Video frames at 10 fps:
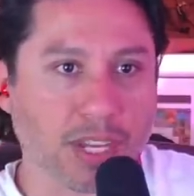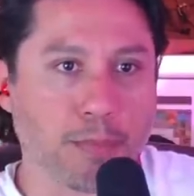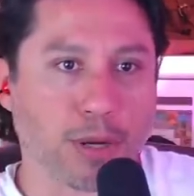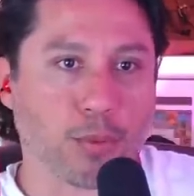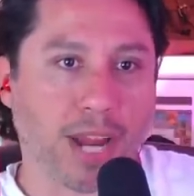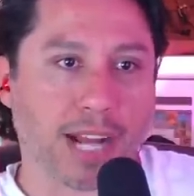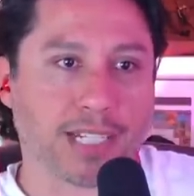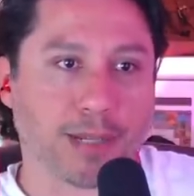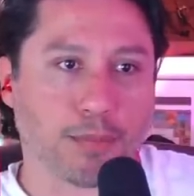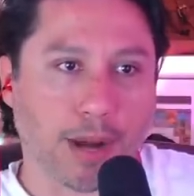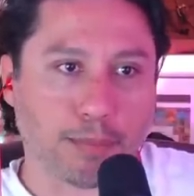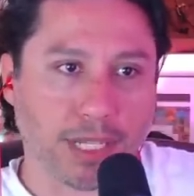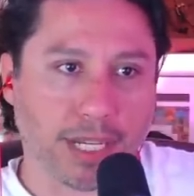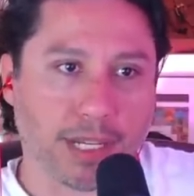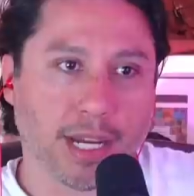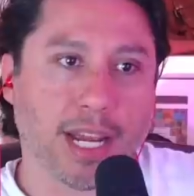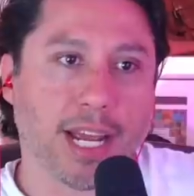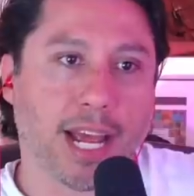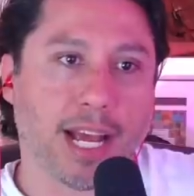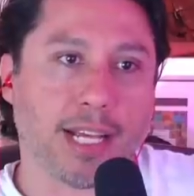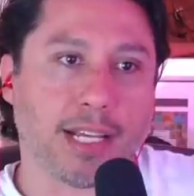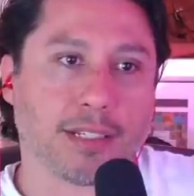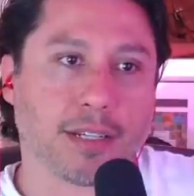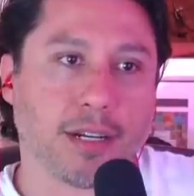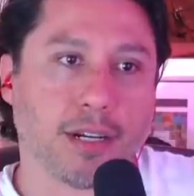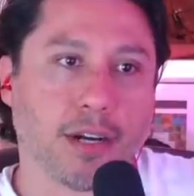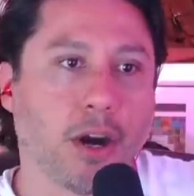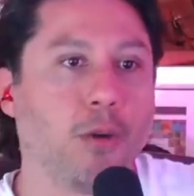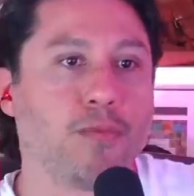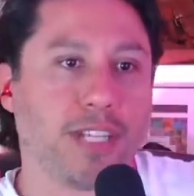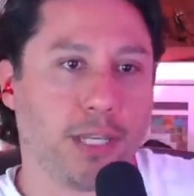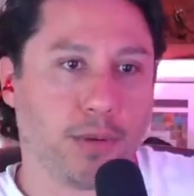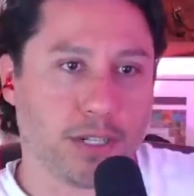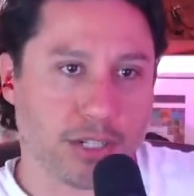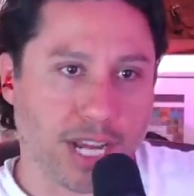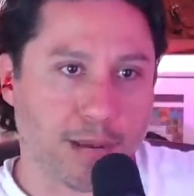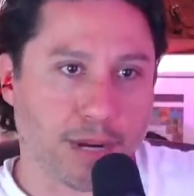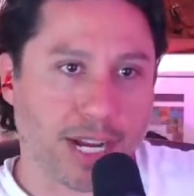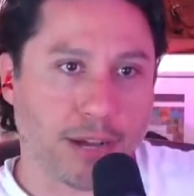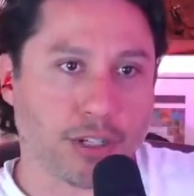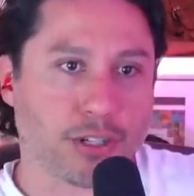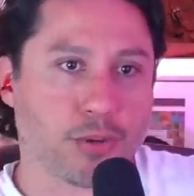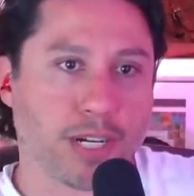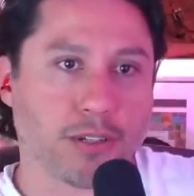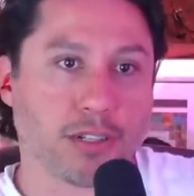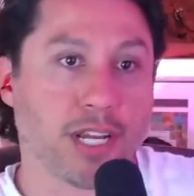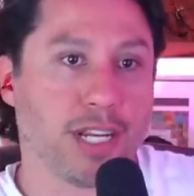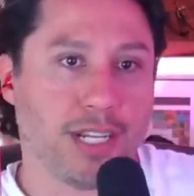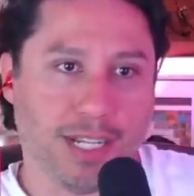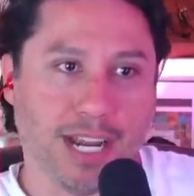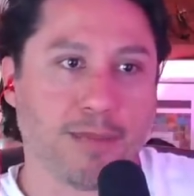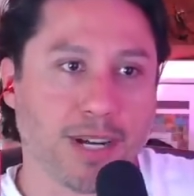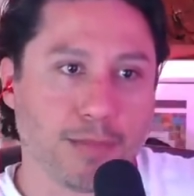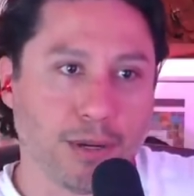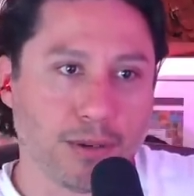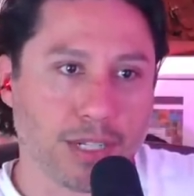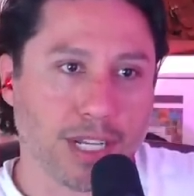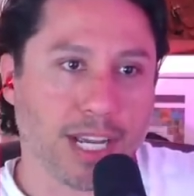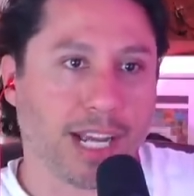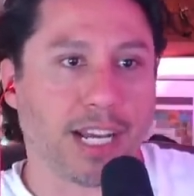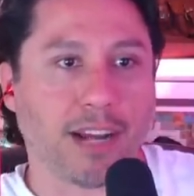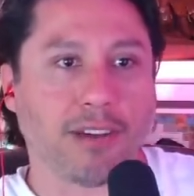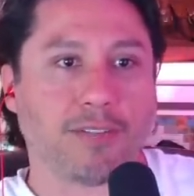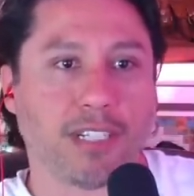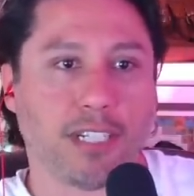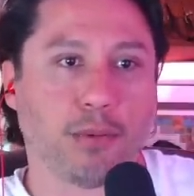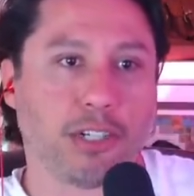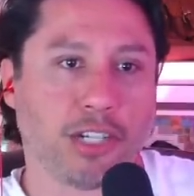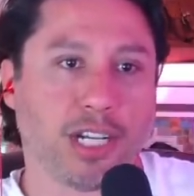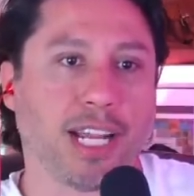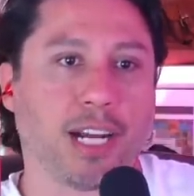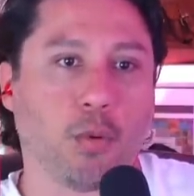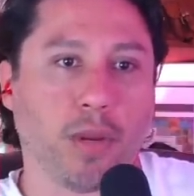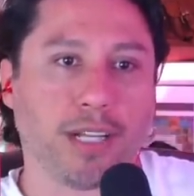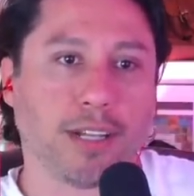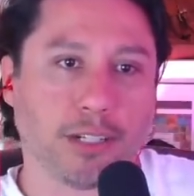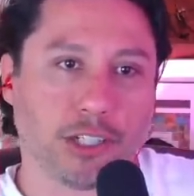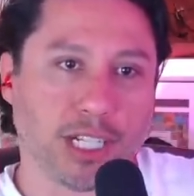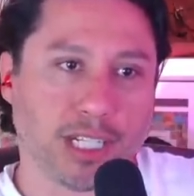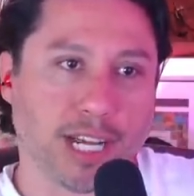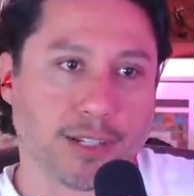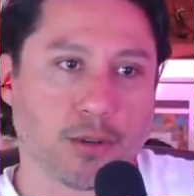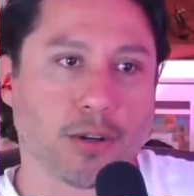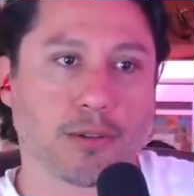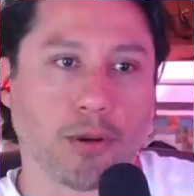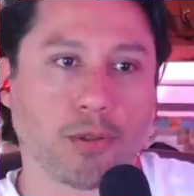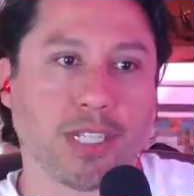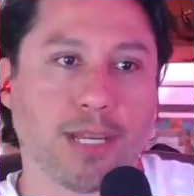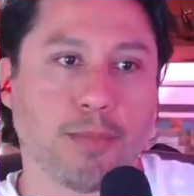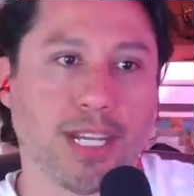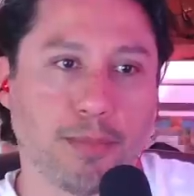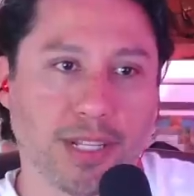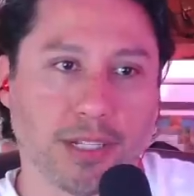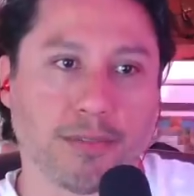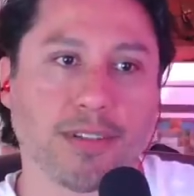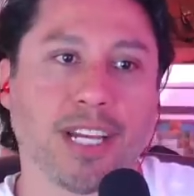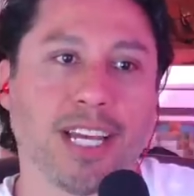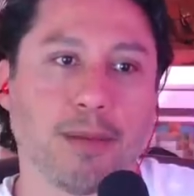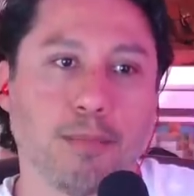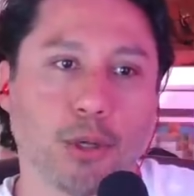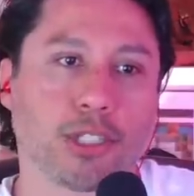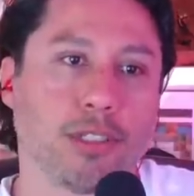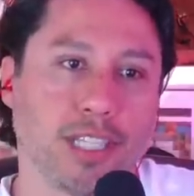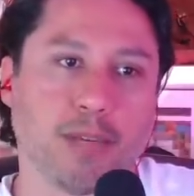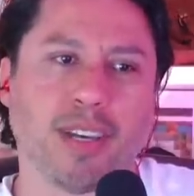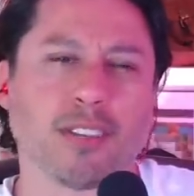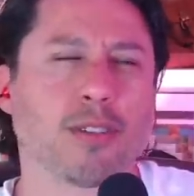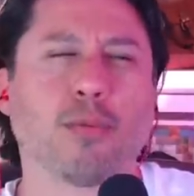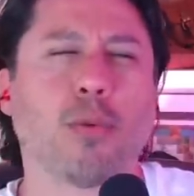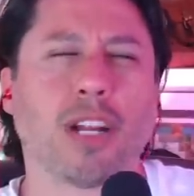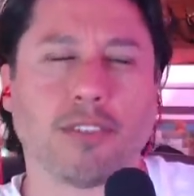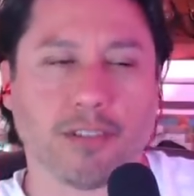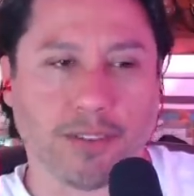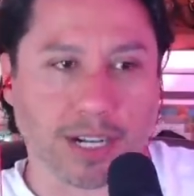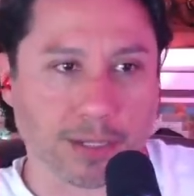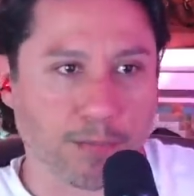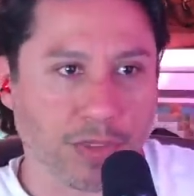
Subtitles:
But reacting abruptly, as hopefully you understand by now, just triggers nightmare mode, and now you have to deal with shit like a week-long shit test or grossly manipulative emotional emails or whatever the fuck.